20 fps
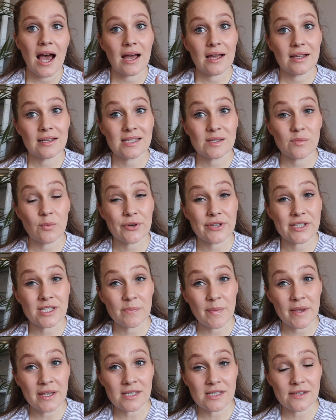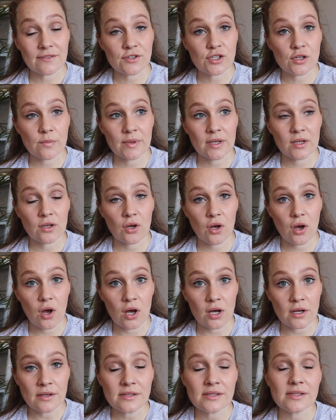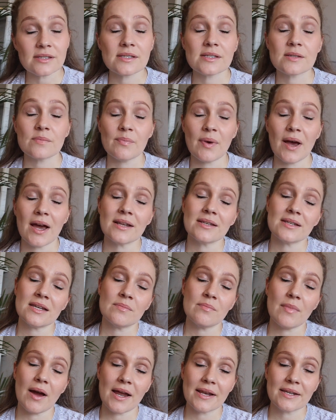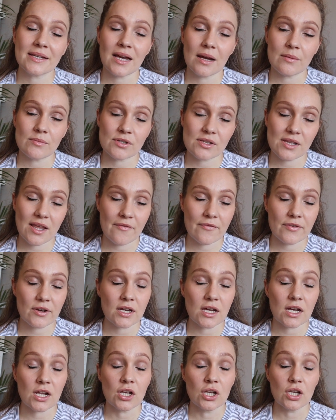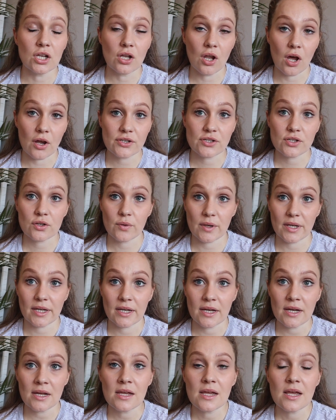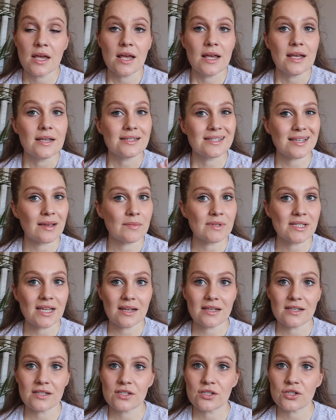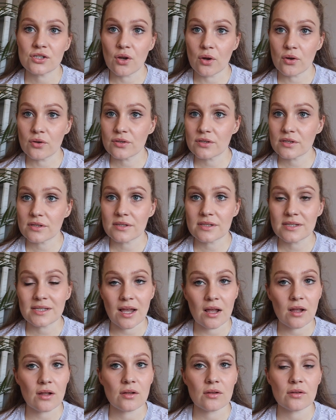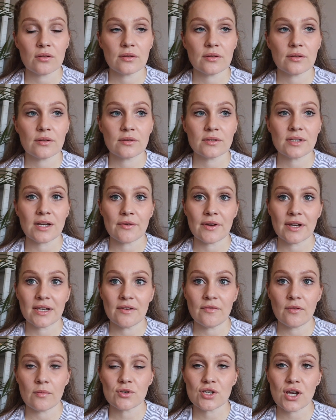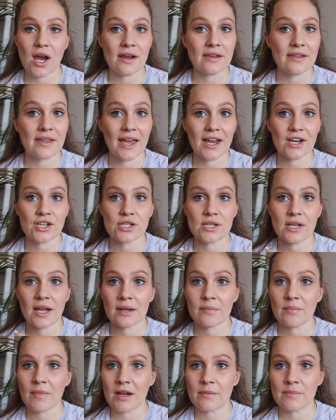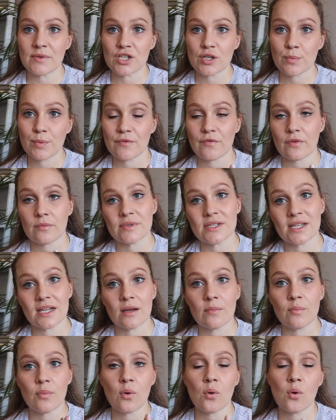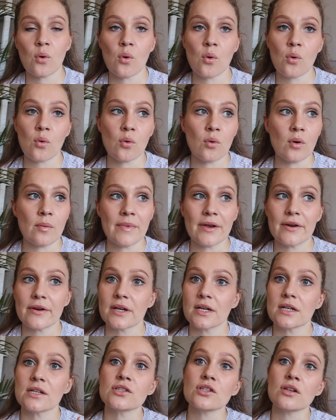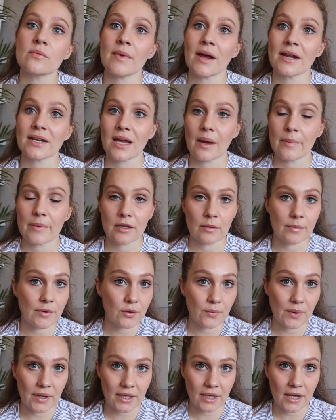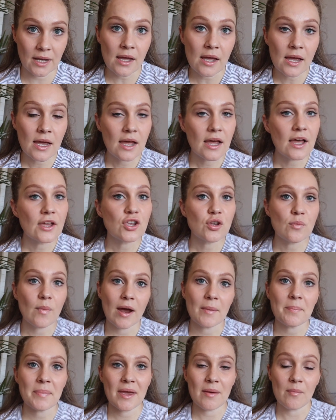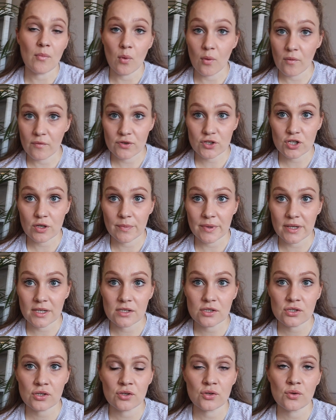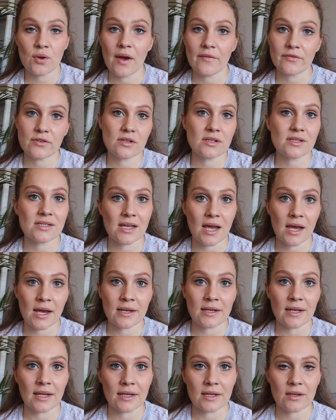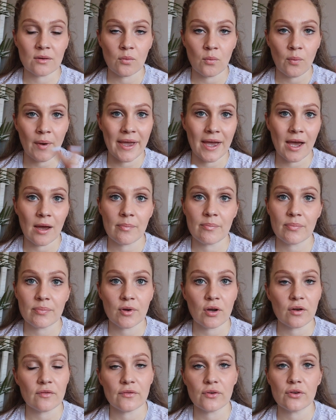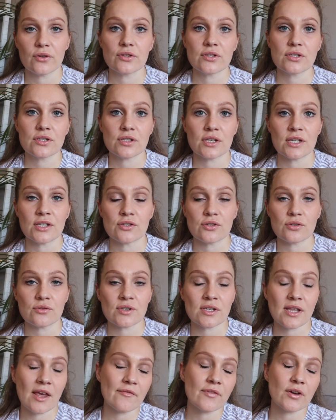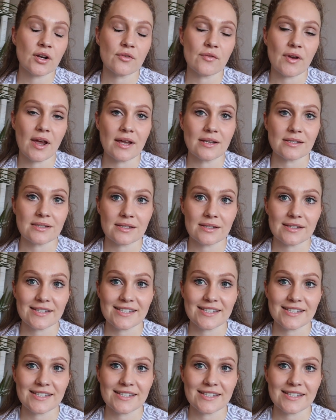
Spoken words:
it's more expensive shipping costs, but it might come to South Africa a lot quicker. Some sellers don't sell directly from China. They actually like might be shipping from Singapore or America, so it might come a little bit quicker. You might pay more for shipping, so you have to decide, like weigh up, convert into South African rands, and